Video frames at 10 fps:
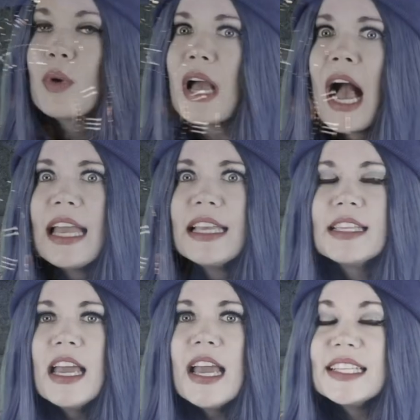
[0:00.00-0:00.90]
you
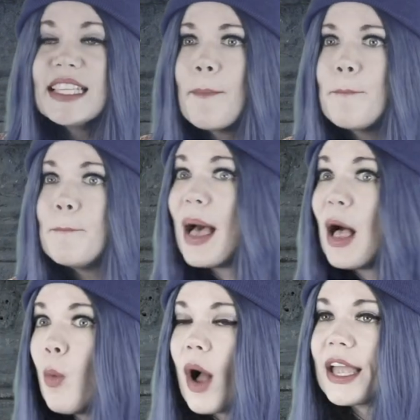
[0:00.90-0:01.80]
guys, is that
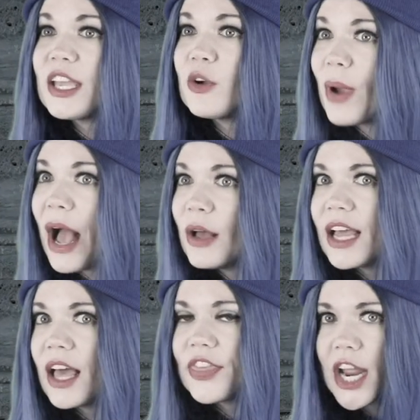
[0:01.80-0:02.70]
Belle walking
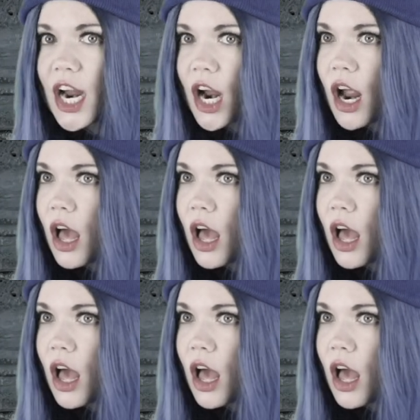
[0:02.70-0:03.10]
around out there?